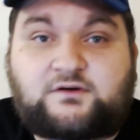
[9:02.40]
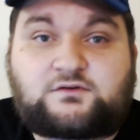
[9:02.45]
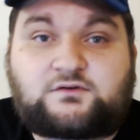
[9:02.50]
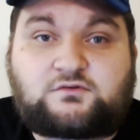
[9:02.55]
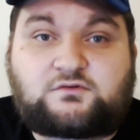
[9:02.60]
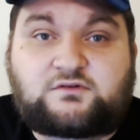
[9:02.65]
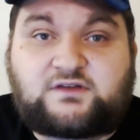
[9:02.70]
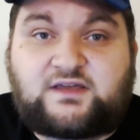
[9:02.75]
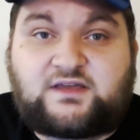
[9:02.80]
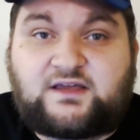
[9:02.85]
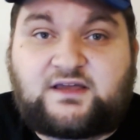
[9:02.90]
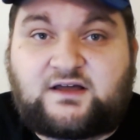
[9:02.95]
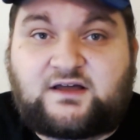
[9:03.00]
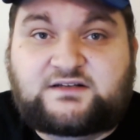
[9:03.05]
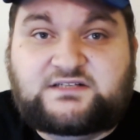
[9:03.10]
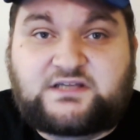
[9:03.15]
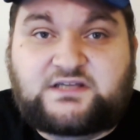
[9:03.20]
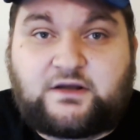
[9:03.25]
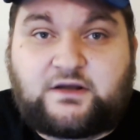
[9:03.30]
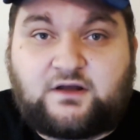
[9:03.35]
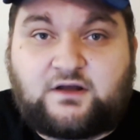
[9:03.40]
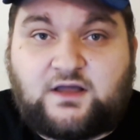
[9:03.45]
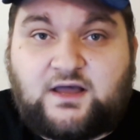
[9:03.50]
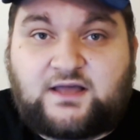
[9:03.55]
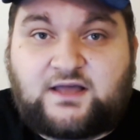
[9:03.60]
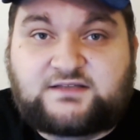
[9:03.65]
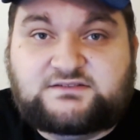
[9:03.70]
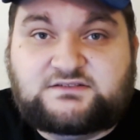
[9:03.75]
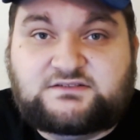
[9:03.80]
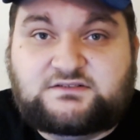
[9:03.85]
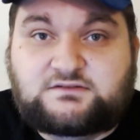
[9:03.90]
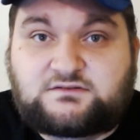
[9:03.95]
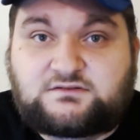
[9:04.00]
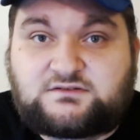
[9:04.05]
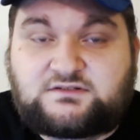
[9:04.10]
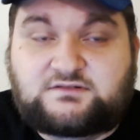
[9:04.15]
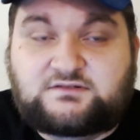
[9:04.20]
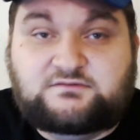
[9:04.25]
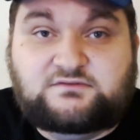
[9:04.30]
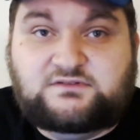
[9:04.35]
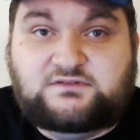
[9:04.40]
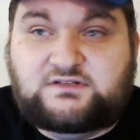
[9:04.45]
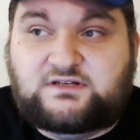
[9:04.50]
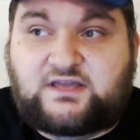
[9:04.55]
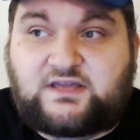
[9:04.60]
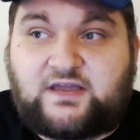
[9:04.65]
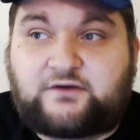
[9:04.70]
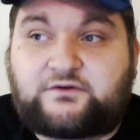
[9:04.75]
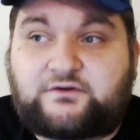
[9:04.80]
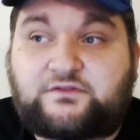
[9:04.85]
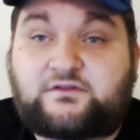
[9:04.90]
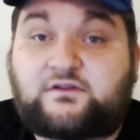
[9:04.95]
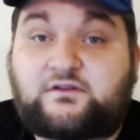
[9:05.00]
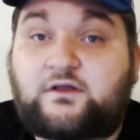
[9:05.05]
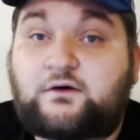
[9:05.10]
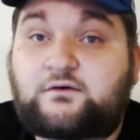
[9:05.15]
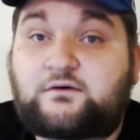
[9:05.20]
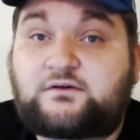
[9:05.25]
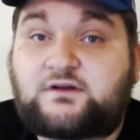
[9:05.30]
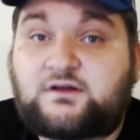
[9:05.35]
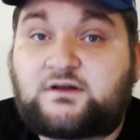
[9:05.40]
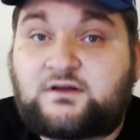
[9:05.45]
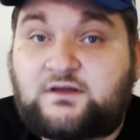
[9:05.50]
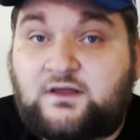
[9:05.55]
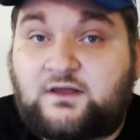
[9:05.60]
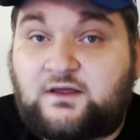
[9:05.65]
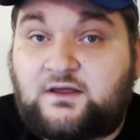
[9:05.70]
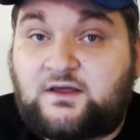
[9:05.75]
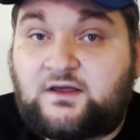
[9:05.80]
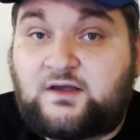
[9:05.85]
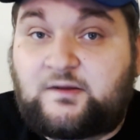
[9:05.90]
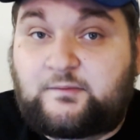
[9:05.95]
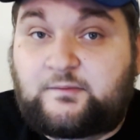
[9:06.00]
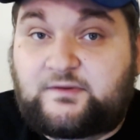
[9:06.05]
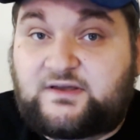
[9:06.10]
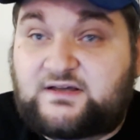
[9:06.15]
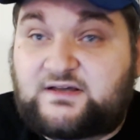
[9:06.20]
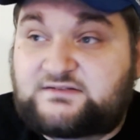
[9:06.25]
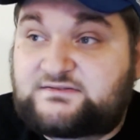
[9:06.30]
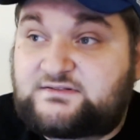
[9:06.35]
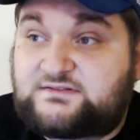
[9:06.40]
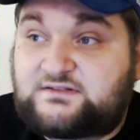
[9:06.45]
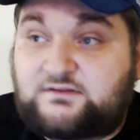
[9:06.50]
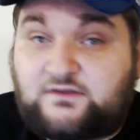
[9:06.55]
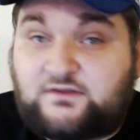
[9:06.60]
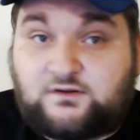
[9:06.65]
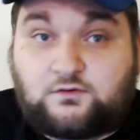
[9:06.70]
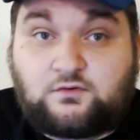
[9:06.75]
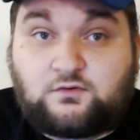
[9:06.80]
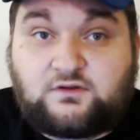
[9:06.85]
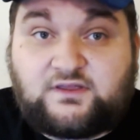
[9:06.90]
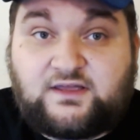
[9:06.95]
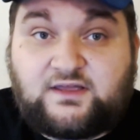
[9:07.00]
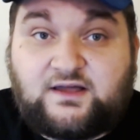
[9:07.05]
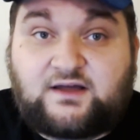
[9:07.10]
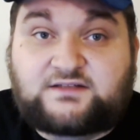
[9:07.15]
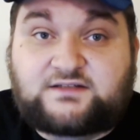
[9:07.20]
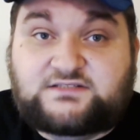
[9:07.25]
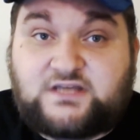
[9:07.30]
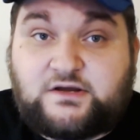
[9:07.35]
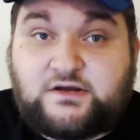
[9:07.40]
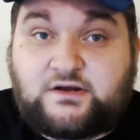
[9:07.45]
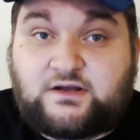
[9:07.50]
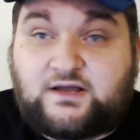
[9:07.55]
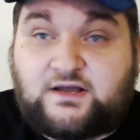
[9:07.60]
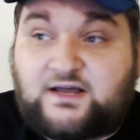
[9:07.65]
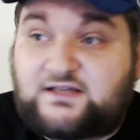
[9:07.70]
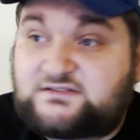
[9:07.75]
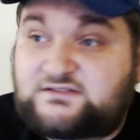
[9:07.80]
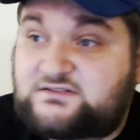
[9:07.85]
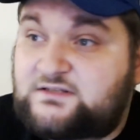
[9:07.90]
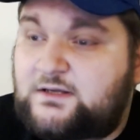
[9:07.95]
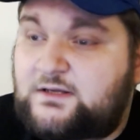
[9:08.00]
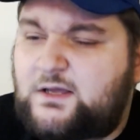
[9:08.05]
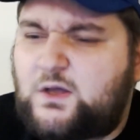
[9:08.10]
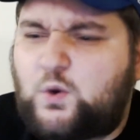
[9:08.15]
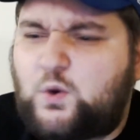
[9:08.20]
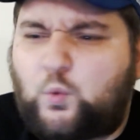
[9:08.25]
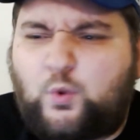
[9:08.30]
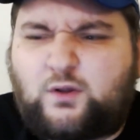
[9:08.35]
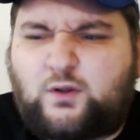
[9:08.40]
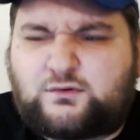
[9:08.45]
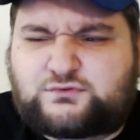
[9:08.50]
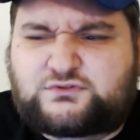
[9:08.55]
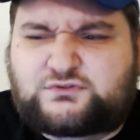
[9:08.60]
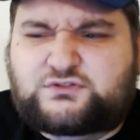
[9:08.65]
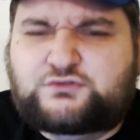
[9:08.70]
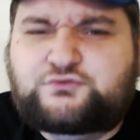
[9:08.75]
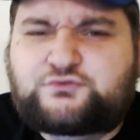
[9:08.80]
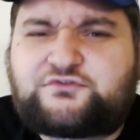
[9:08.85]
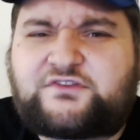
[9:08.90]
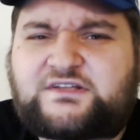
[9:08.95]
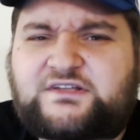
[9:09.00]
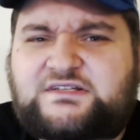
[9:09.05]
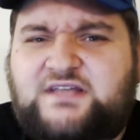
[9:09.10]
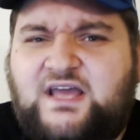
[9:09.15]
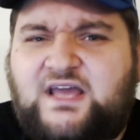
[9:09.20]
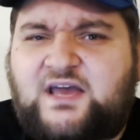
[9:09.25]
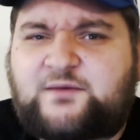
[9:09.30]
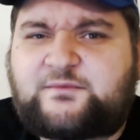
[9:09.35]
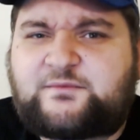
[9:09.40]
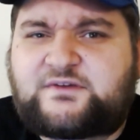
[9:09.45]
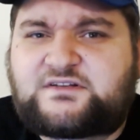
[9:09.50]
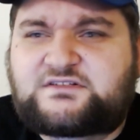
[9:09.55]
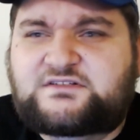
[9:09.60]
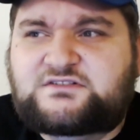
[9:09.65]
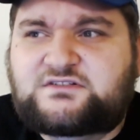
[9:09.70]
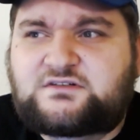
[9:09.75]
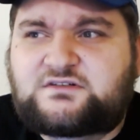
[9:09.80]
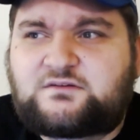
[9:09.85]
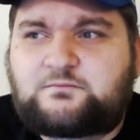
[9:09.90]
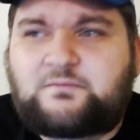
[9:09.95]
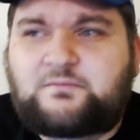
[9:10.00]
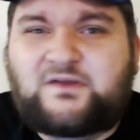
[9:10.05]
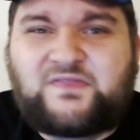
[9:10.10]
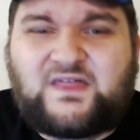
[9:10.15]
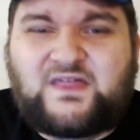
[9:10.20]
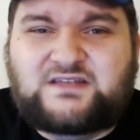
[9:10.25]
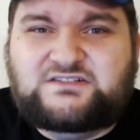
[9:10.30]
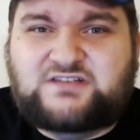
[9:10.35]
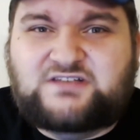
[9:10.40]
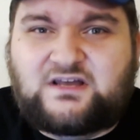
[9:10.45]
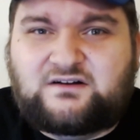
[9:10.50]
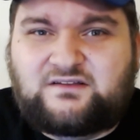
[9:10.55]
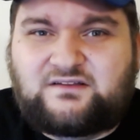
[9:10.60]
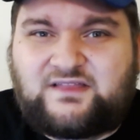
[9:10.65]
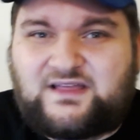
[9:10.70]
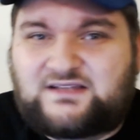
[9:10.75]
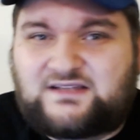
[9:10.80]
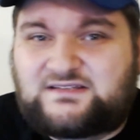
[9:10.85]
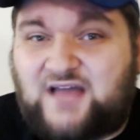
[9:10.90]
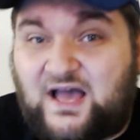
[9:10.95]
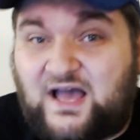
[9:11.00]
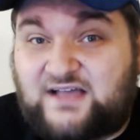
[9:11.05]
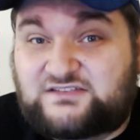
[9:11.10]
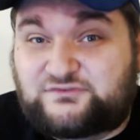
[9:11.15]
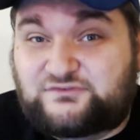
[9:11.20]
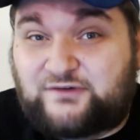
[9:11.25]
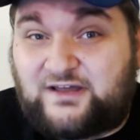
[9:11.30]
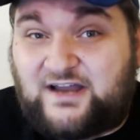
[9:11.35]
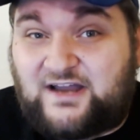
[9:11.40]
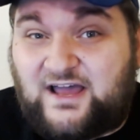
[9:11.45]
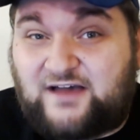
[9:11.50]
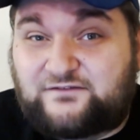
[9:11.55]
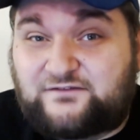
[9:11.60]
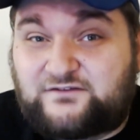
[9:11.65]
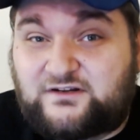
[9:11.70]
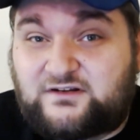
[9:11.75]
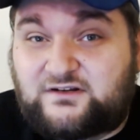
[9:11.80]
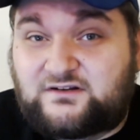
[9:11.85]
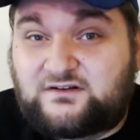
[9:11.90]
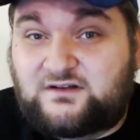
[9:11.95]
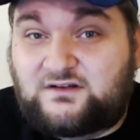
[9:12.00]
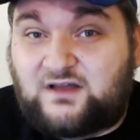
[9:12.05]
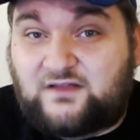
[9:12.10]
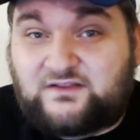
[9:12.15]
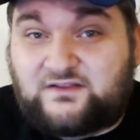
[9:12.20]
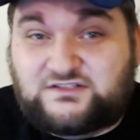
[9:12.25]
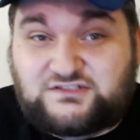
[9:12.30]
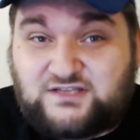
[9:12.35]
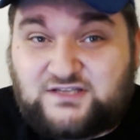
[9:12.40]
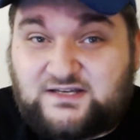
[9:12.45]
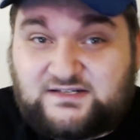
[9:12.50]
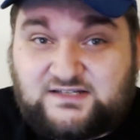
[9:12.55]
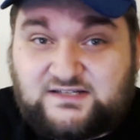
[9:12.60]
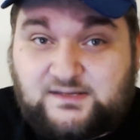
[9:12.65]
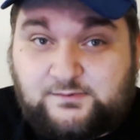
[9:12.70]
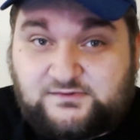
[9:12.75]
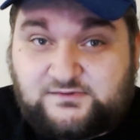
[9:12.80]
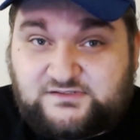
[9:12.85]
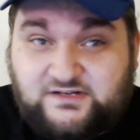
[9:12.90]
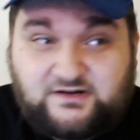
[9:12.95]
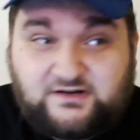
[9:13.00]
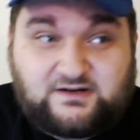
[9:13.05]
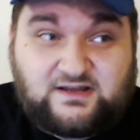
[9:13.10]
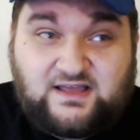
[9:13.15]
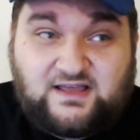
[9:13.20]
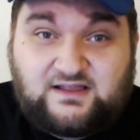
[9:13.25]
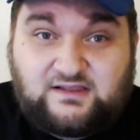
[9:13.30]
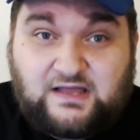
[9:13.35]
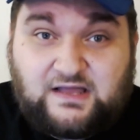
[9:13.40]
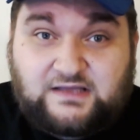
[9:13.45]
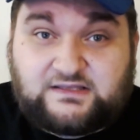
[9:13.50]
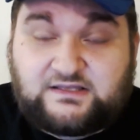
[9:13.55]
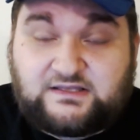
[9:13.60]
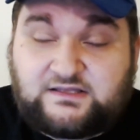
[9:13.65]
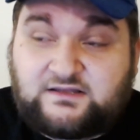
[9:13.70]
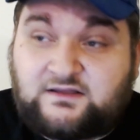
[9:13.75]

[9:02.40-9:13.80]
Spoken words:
Ghoul King on Terrorgeist to carry the load. Because the Ghoul King on Terrorgeist will do the damage, but then generally it dies right after, unless you get a double turn and get lucky.